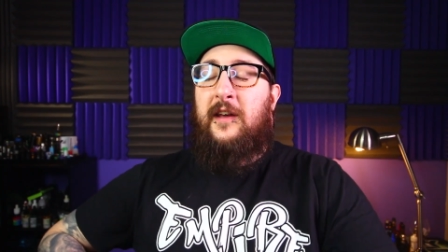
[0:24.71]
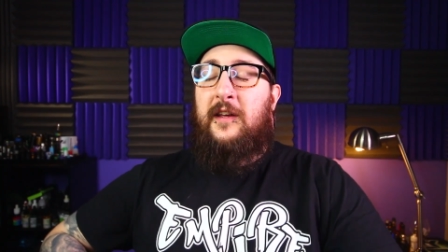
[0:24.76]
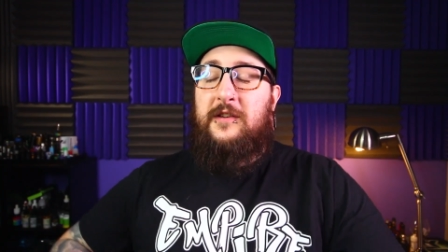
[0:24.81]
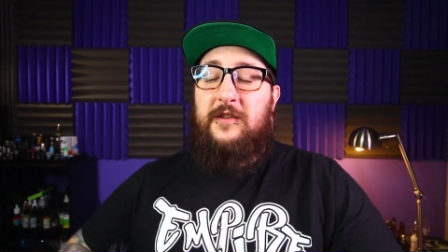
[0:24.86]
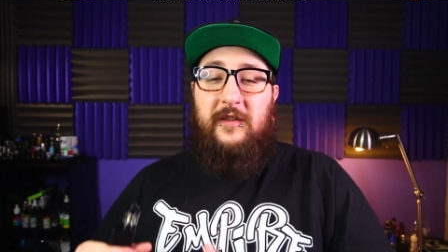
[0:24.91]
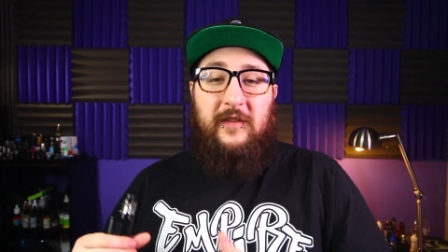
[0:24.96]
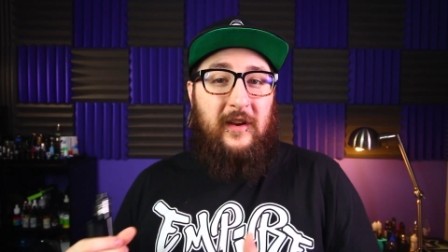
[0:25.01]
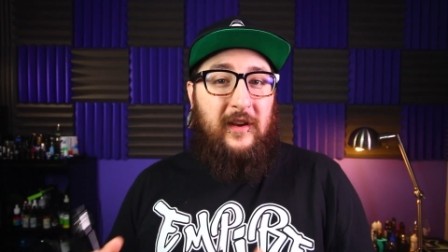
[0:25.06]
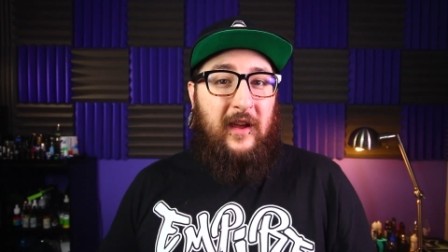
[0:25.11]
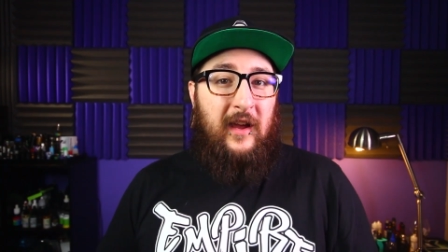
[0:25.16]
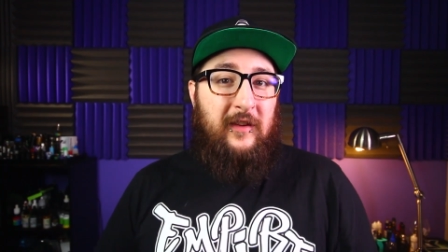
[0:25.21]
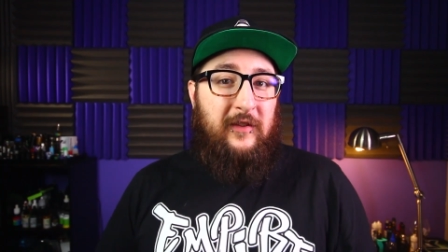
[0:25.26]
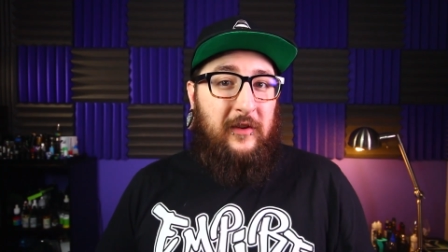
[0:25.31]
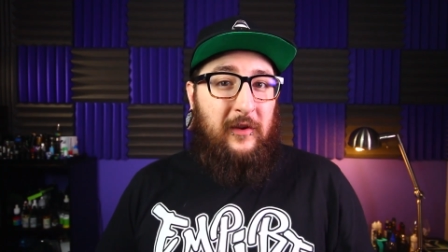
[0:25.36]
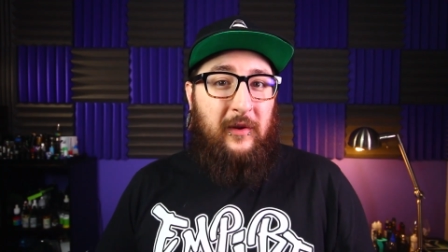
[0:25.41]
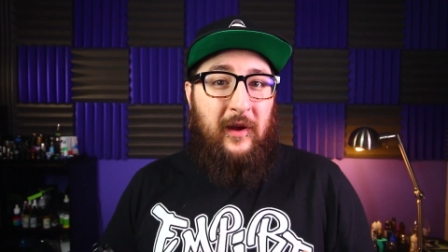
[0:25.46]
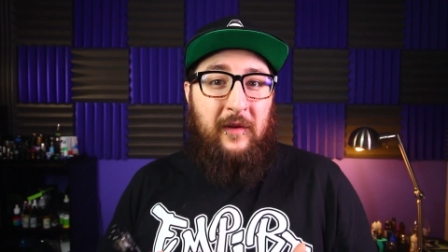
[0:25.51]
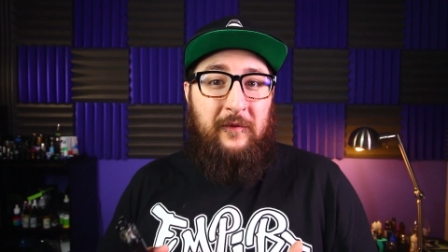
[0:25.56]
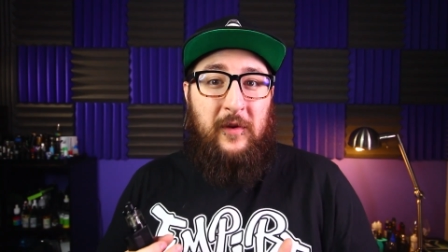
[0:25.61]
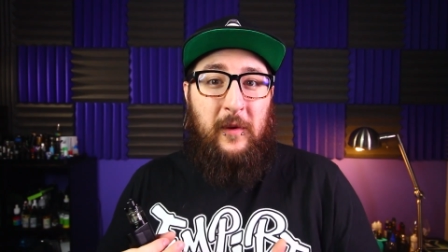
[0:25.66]
just in case you
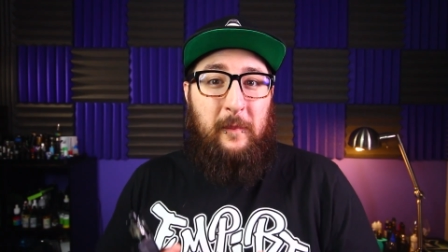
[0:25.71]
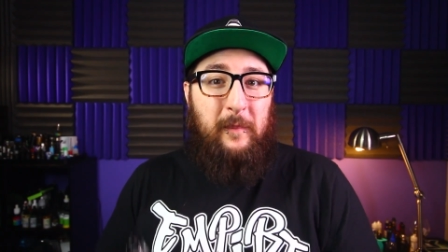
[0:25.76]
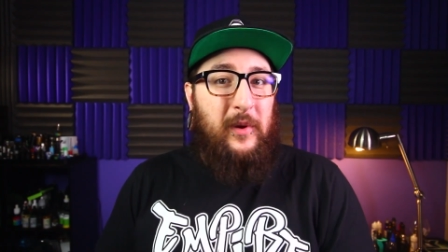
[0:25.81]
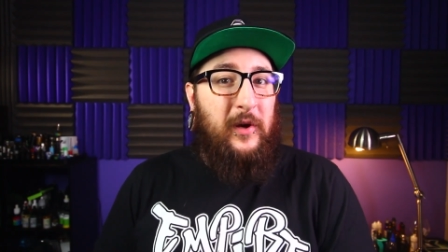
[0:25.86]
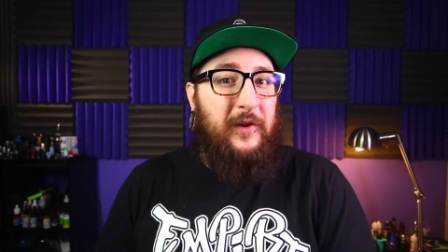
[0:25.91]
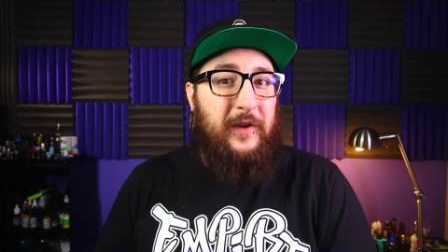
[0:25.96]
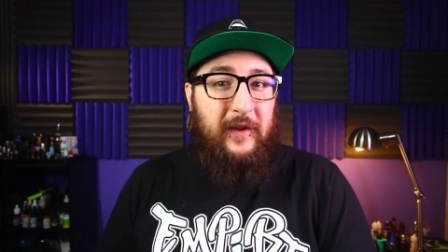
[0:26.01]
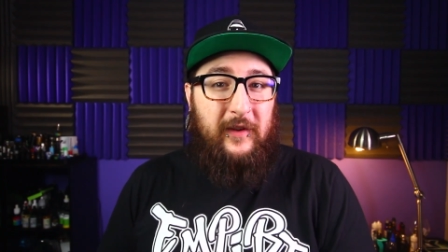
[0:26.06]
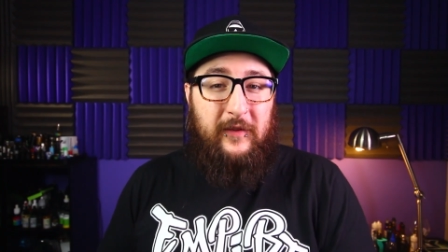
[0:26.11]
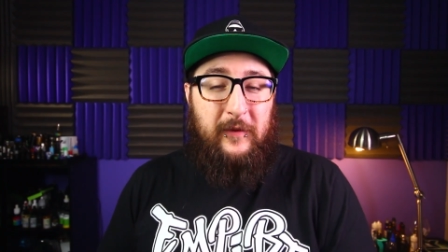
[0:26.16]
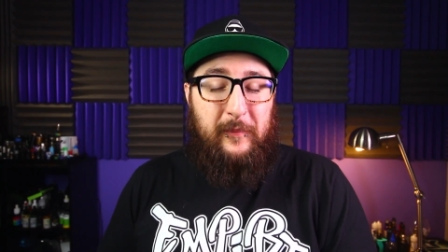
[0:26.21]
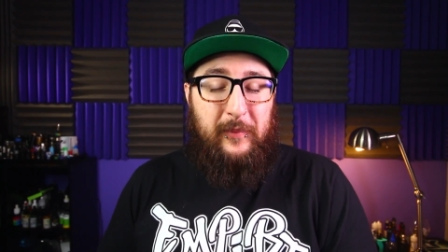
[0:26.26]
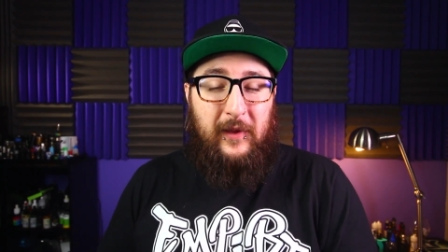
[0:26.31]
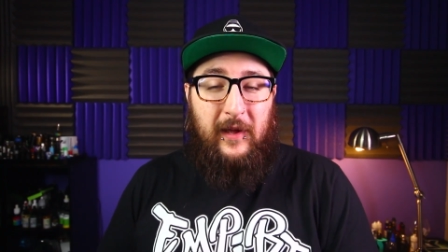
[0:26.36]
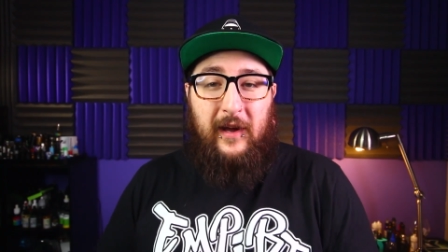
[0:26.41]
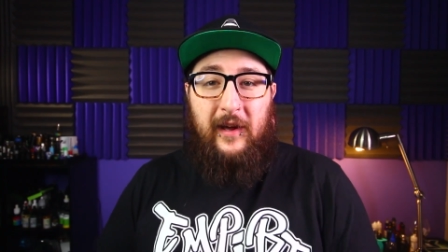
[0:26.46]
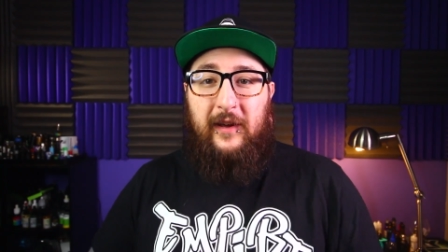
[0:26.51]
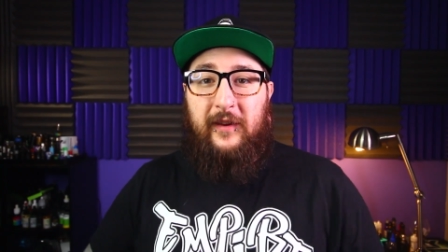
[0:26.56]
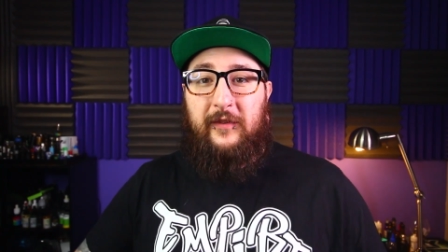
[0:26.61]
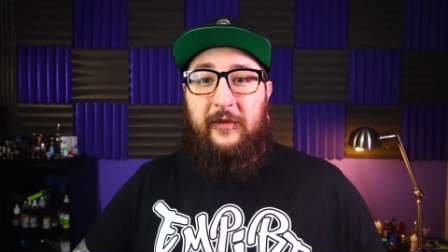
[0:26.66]
don't have your building
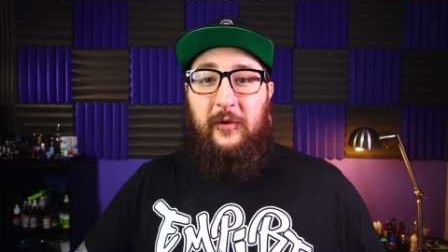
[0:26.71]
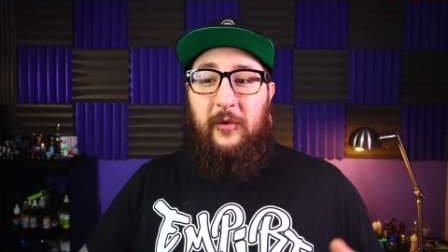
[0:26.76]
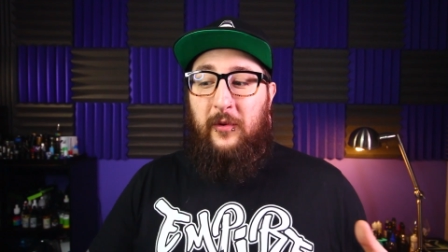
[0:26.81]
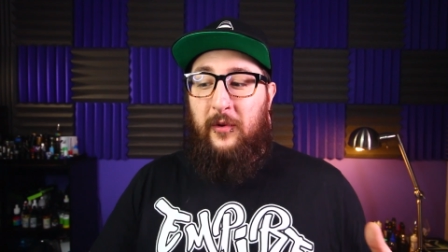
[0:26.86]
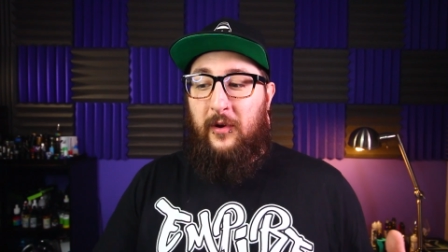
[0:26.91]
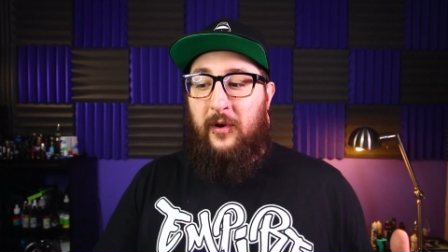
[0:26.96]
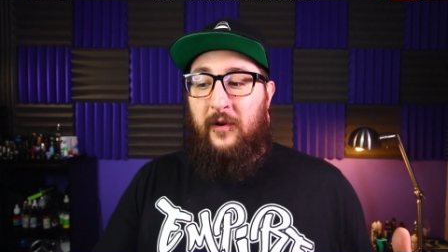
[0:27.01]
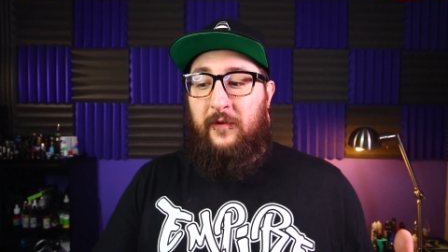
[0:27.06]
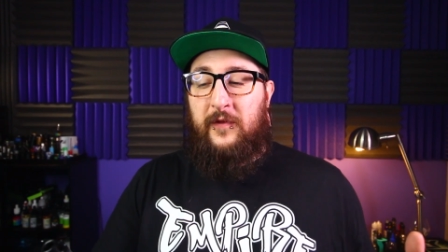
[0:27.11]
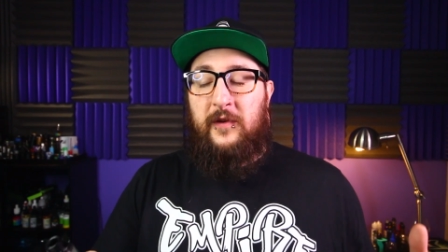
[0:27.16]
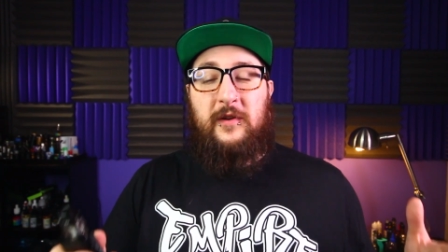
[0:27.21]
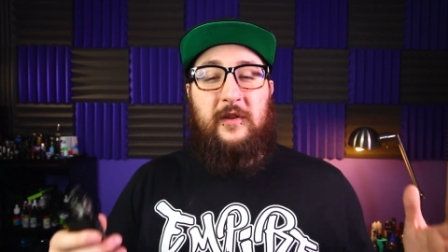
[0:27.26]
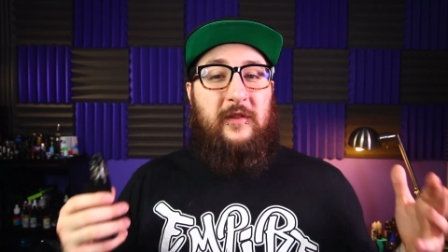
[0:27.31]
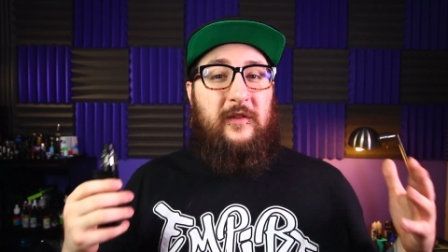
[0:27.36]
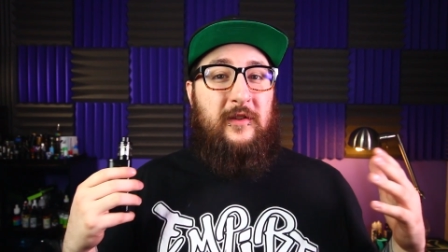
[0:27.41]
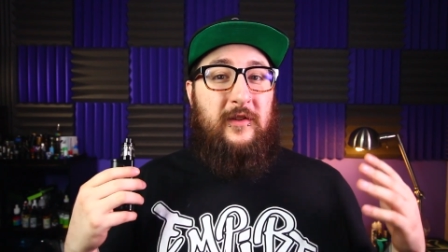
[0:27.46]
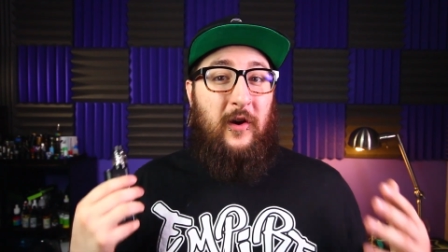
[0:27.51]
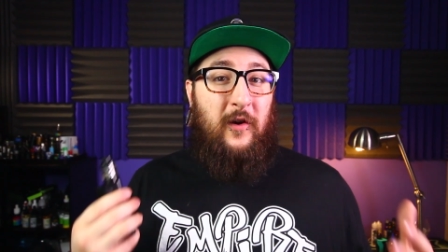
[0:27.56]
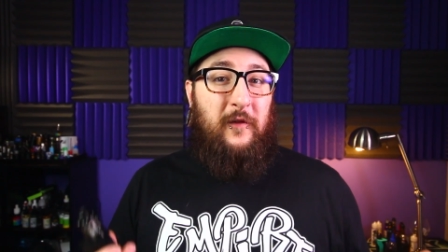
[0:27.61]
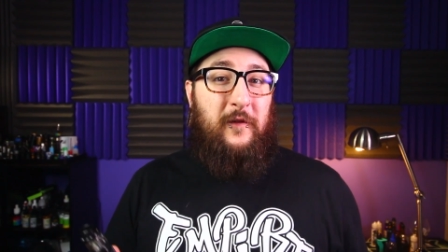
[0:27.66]
supplies or if you
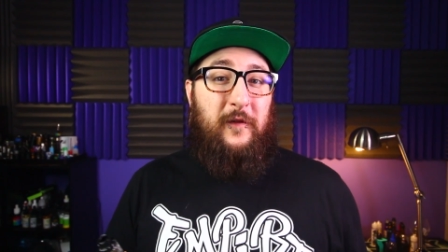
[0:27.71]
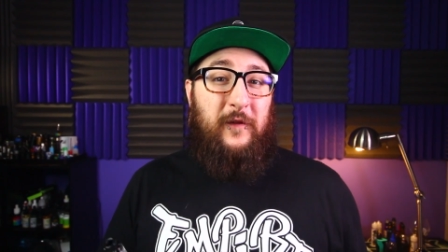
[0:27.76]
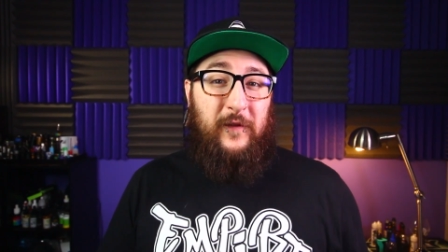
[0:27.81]
just don't